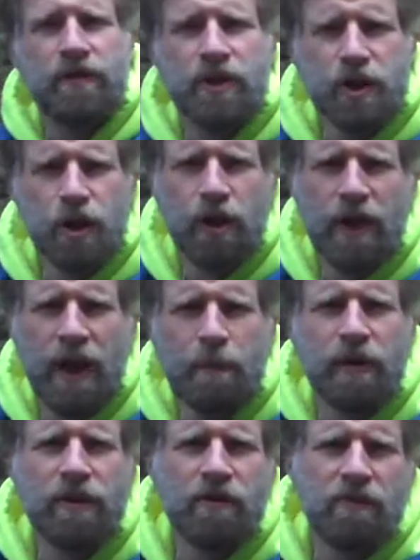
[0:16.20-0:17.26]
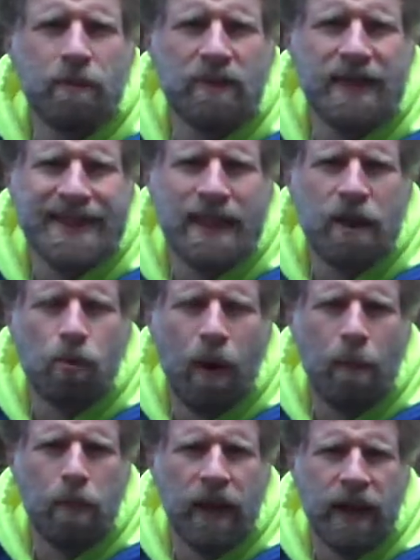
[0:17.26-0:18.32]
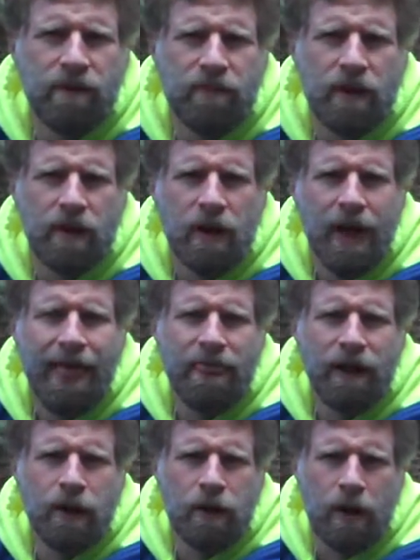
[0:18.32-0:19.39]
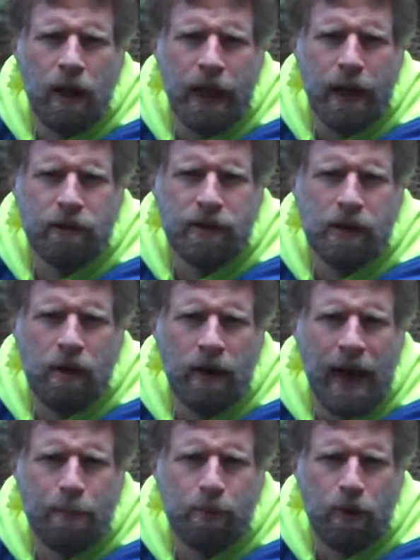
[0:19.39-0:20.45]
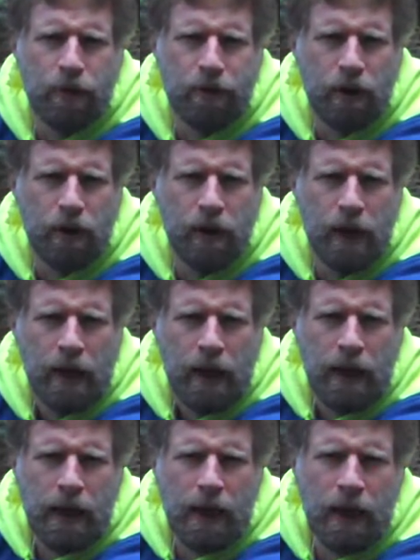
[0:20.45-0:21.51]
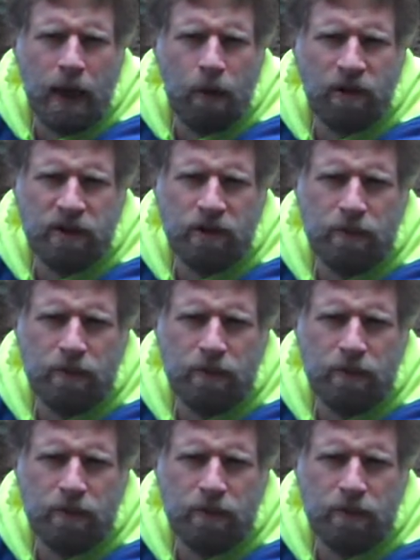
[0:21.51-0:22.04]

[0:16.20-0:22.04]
if you just heard that, but there's some distant rumbling of the thunder clouds here on April 3rd in western